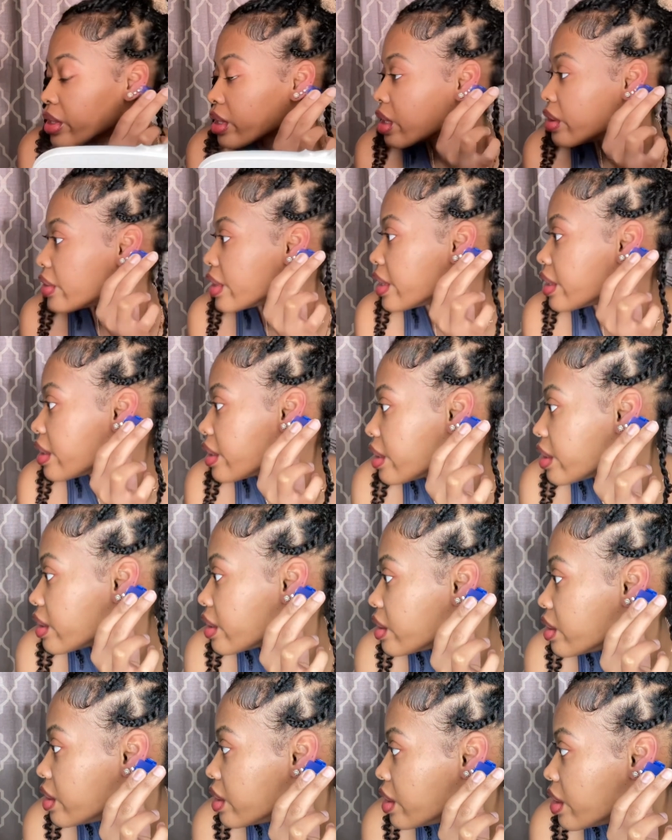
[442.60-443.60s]
to go ahead and
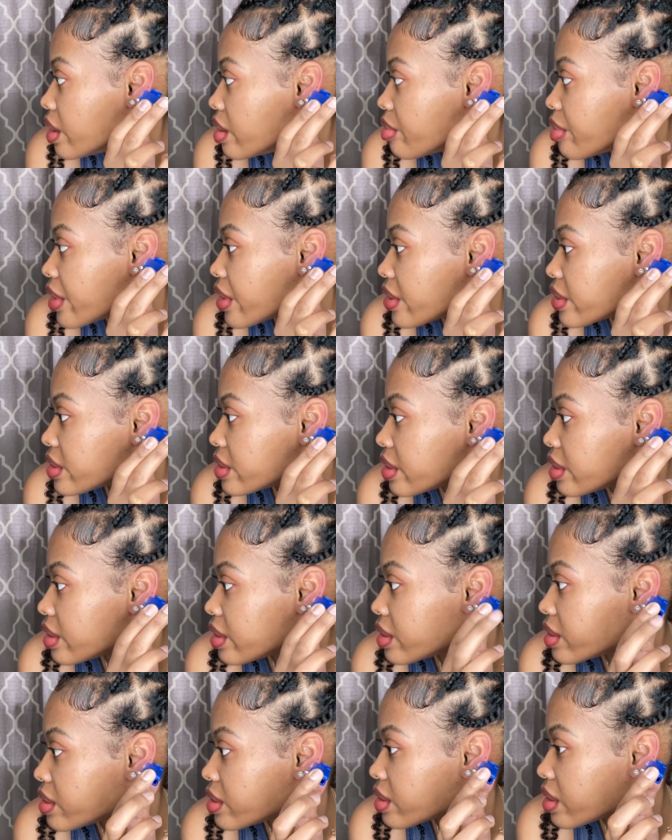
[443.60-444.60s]
pierce it,
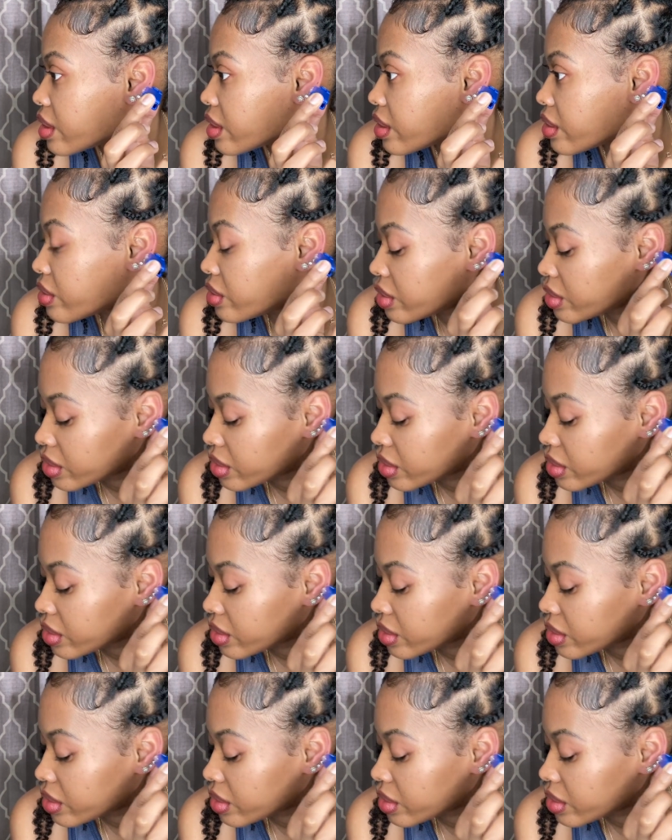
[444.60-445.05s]
so